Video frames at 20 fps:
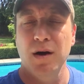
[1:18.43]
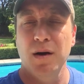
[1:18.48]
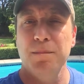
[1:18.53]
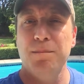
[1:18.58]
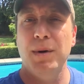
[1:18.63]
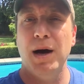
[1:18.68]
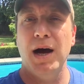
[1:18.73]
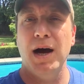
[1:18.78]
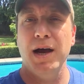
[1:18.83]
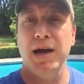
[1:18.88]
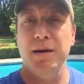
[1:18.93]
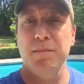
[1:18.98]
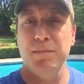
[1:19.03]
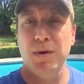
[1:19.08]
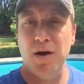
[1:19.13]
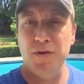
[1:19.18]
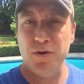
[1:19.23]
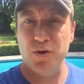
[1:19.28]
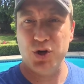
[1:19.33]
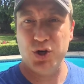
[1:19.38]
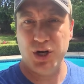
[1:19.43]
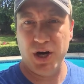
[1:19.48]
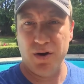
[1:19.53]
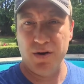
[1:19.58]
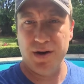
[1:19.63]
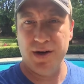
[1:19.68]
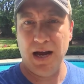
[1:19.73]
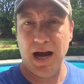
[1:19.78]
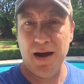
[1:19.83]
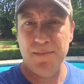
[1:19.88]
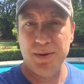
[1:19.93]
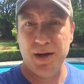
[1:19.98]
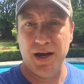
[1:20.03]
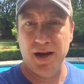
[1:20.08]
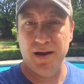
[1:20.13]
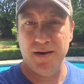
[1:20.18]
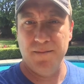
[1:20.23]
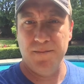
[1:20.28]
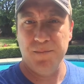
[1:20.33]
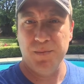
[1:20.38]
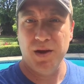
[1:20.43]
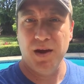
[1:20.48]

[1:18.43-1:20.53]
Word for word: my mother, Sharon Dobkin,